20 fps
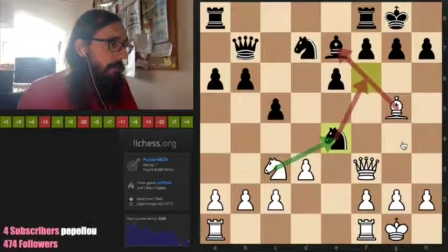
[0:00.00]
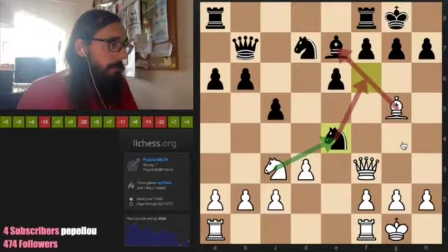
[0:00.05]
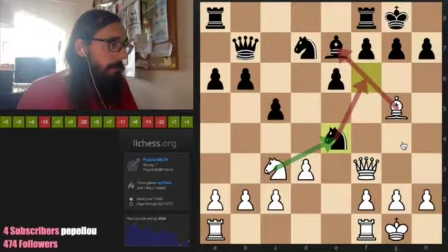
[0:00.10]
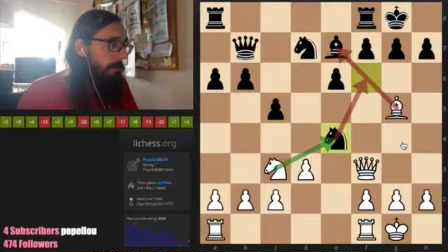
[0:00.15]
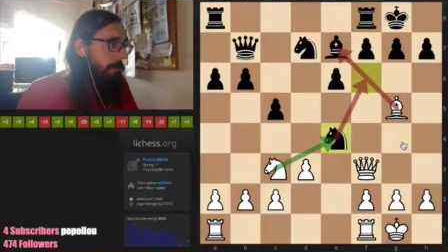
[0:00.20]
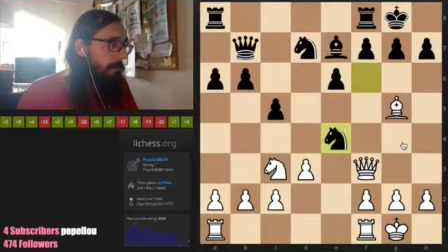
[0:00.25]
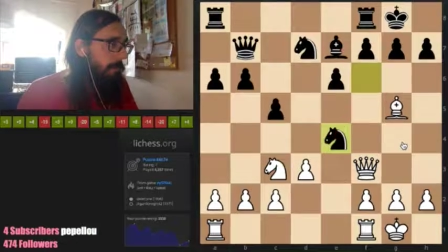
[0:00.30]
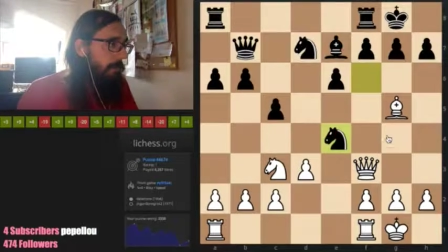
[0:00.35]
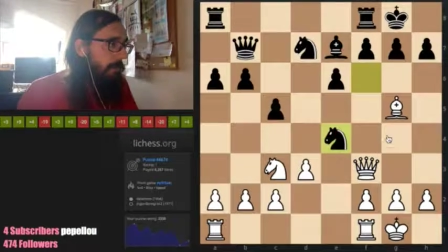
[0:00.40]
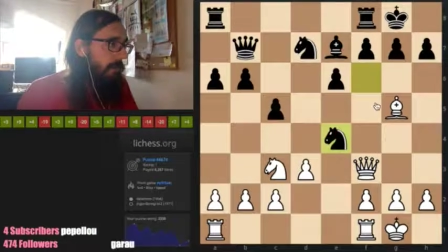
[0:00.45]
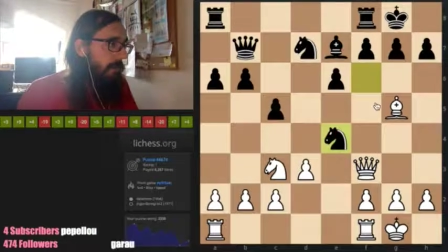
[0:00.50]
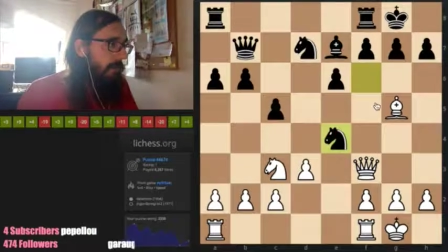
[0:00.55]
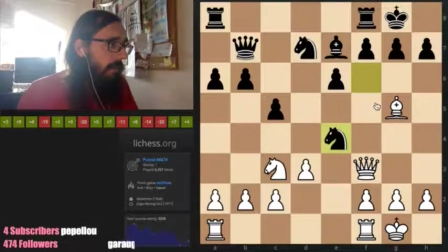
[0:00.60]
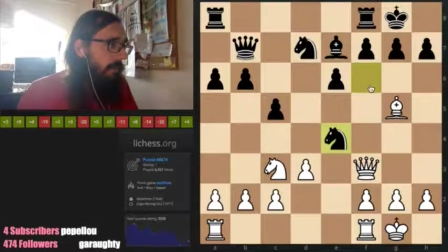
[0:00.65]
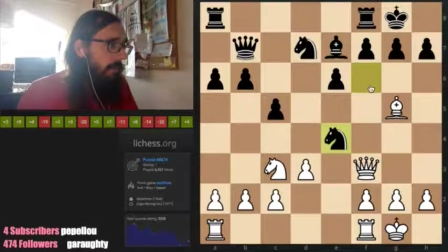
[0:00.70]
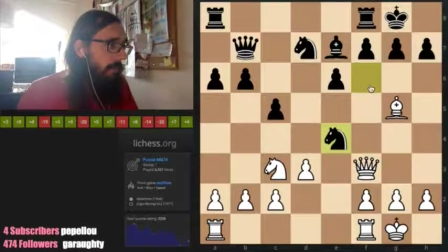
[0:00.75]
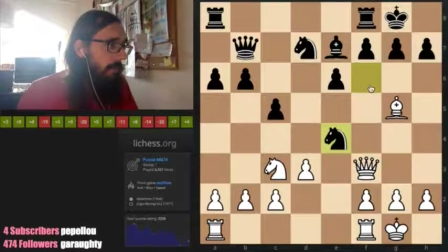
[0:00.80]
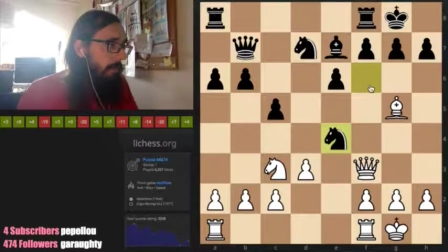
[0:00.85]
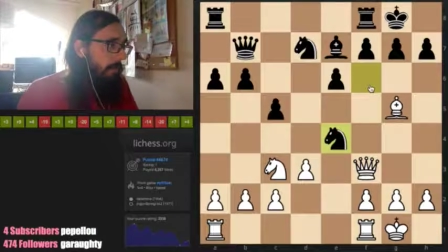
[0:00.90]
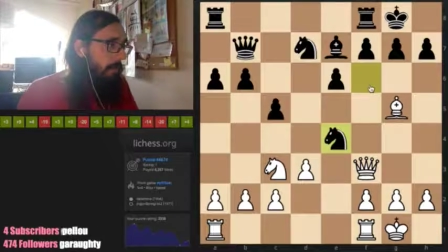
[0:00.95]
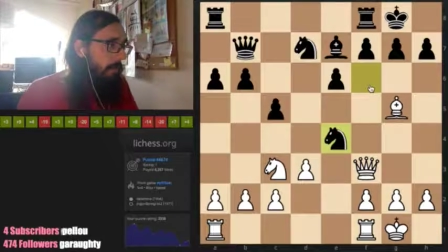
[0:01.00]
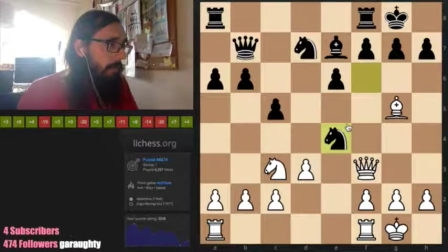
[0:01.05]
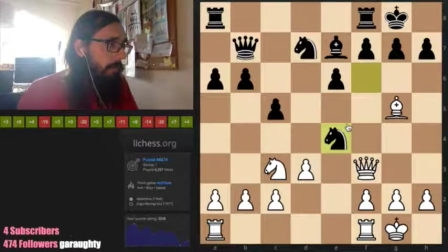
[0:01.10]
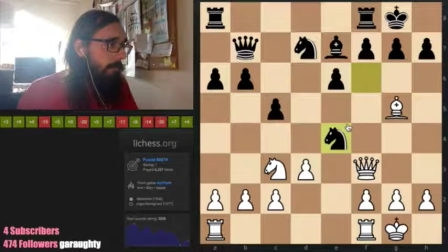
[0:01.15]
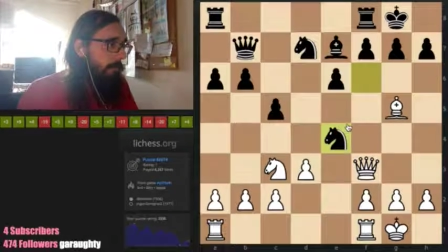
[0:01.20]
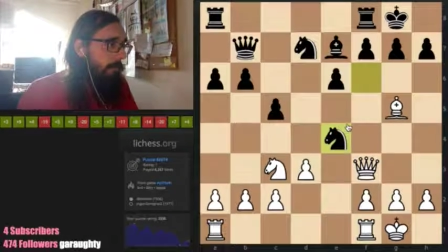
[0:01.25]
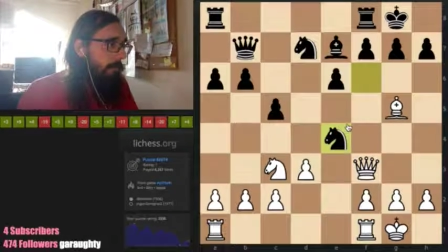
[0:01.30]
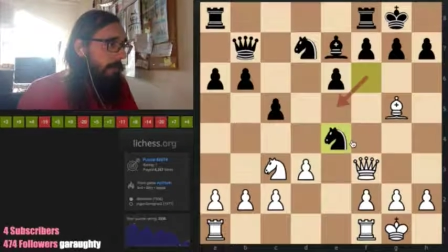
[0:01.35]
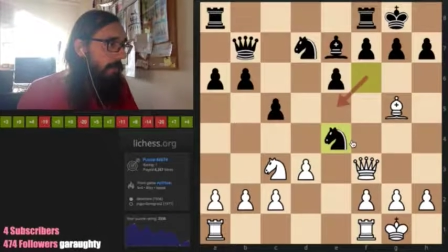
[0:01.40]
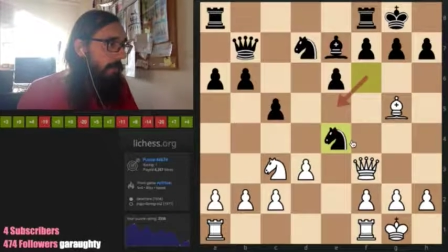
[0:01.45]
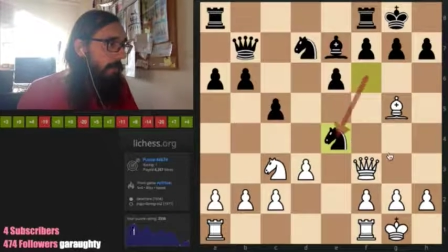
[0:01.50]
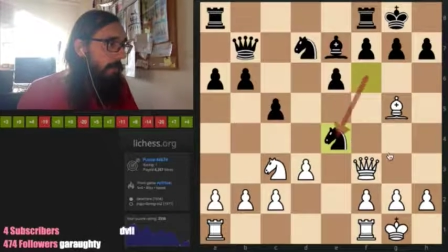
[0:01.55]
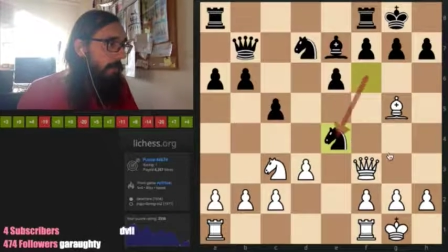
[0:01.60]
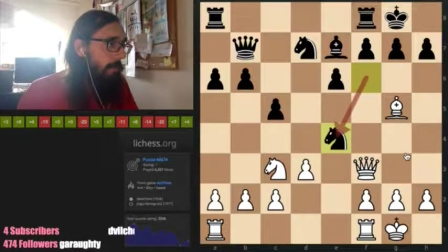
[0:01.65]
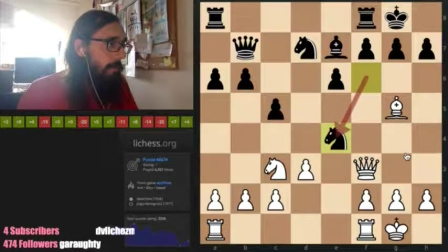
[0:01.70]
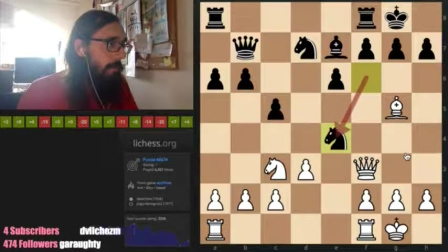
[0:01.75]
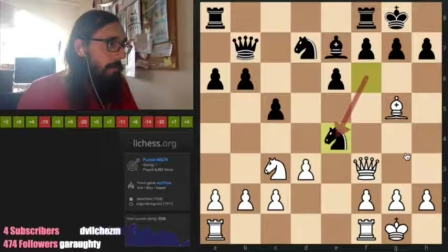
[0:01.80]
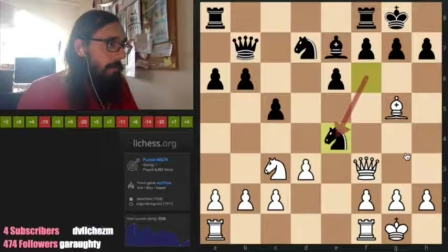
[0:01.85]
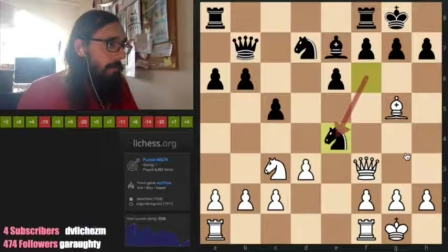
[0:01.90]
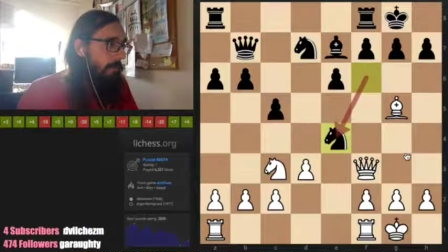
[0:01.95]
because black already took
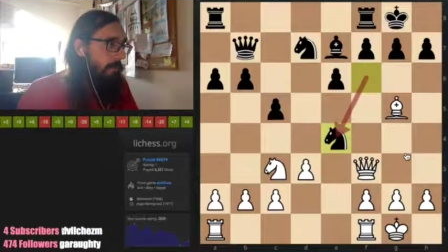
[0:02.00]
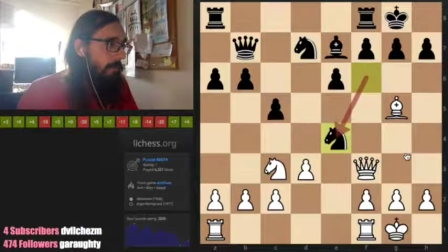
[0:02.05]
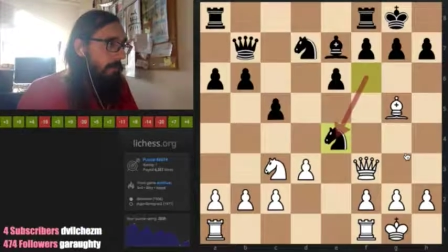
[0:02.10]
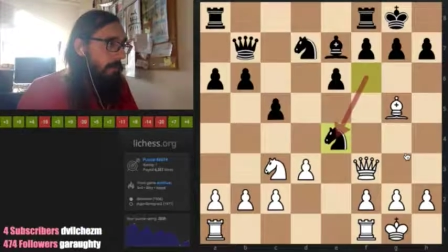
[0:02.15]
a piece.